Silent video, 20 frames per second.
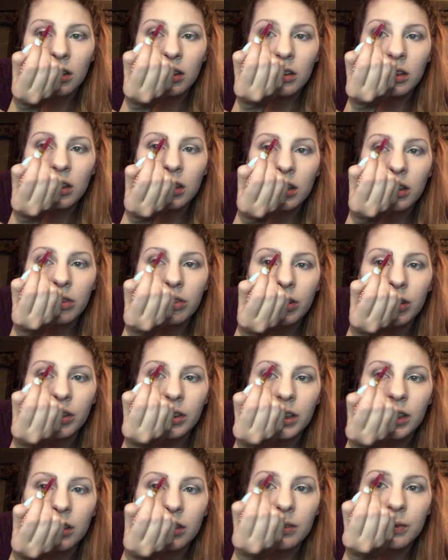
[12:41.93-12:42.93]
they need filled
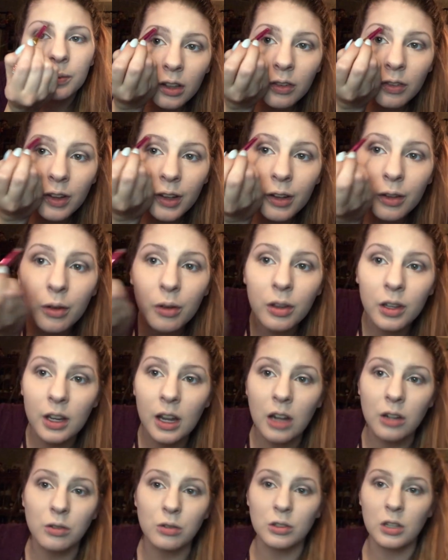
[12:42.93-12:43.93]
in. Just follow the
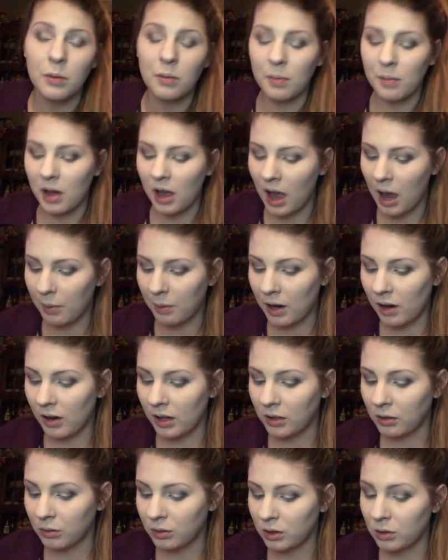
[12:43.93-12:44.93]
natural shape of my eyebrow. I
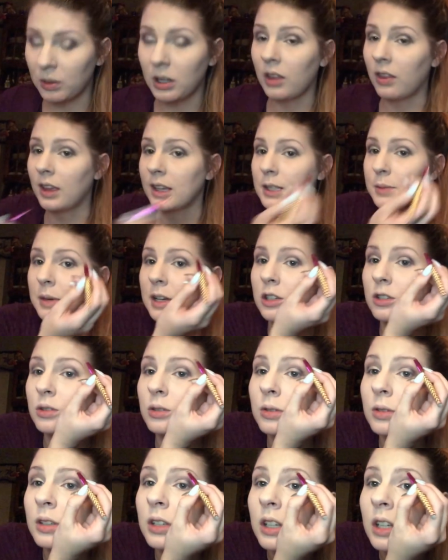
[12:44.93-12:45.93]
don't do anything
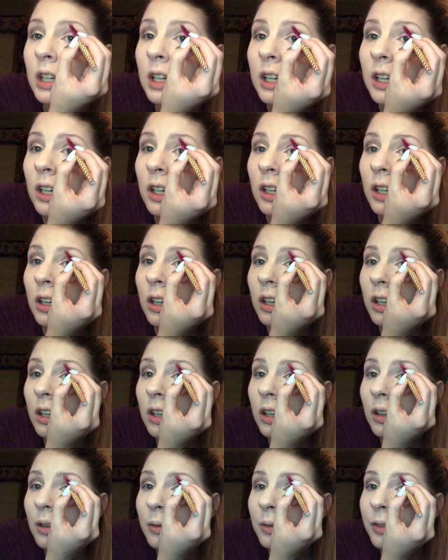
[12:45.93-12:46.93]
special.
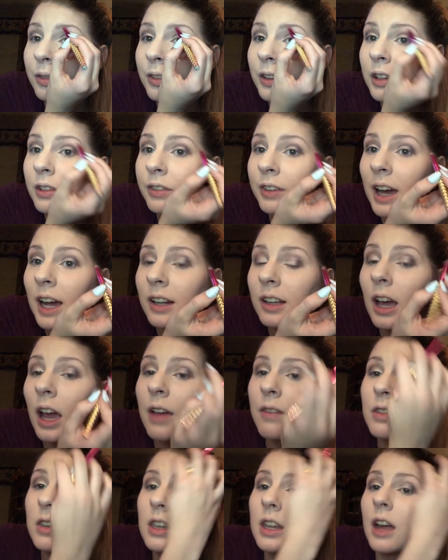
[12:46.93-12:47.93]
Fun fact,
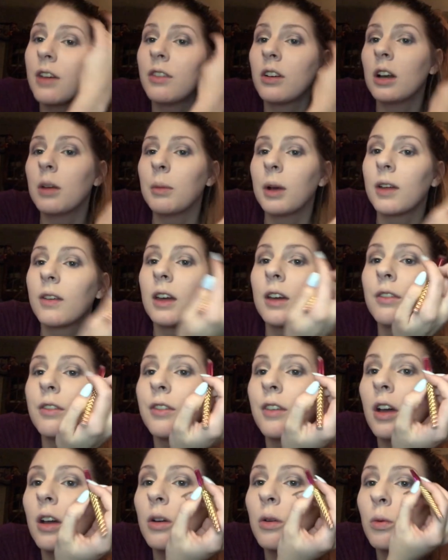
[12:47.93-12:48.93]
I've never in my life
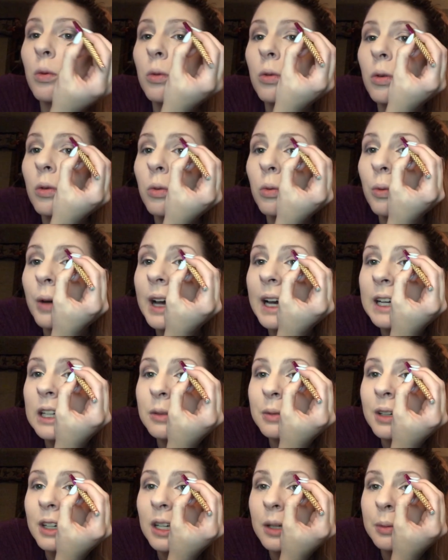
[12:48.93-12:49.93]
waxed
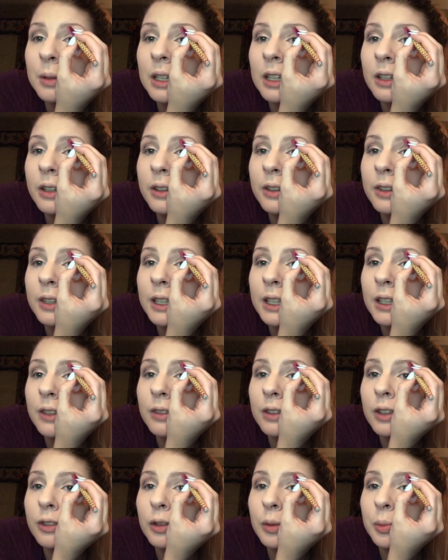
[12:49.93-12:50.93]
my eyebrows. I've
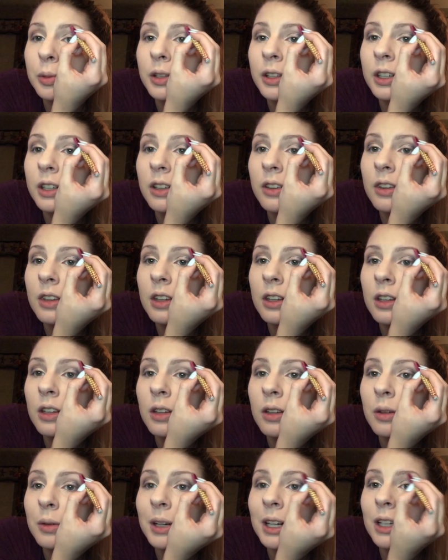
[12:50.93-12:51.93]
never plucked
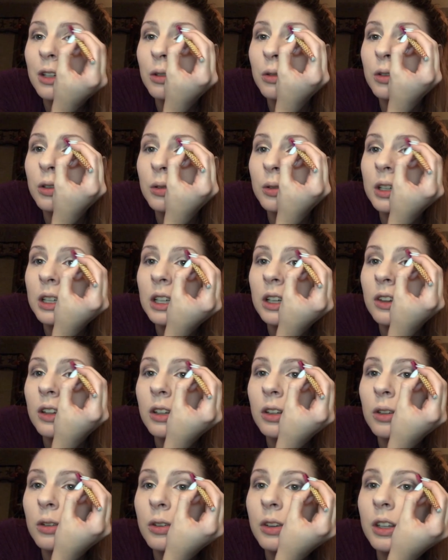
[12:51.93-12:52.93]
them. I don't do anything
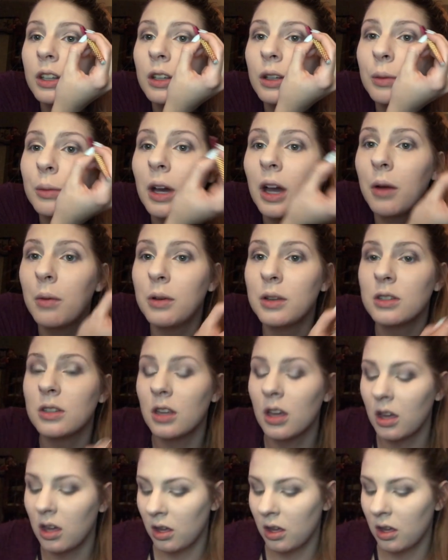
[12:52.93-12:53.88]
to them. I was